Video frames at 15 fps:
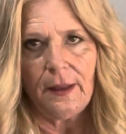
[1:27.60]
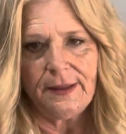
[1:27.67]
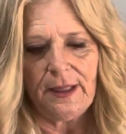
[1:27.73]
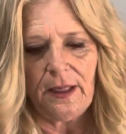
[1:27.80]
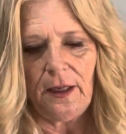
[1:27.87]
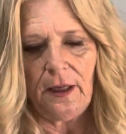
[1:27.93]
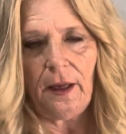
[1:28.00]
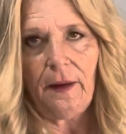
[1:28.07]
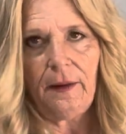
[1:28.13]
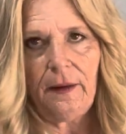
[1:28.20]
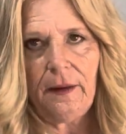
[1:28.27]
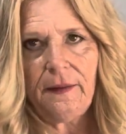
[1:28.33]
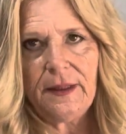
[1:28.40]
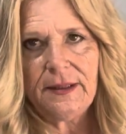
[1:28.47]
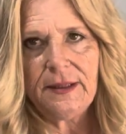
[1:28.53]
See,
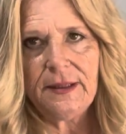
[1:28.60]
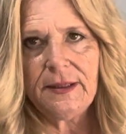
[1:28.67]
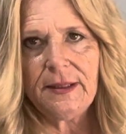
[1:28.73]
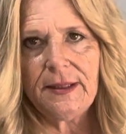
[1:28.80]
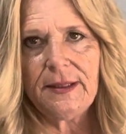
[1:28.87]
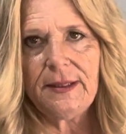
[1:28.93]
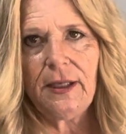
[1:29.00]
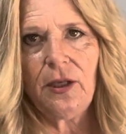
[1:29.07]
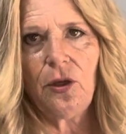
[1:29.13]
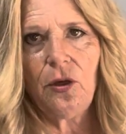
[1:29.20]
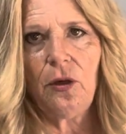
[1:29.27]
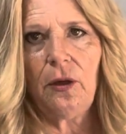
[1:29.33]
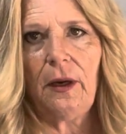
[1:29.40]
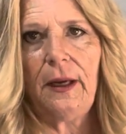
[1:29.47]
this is the center,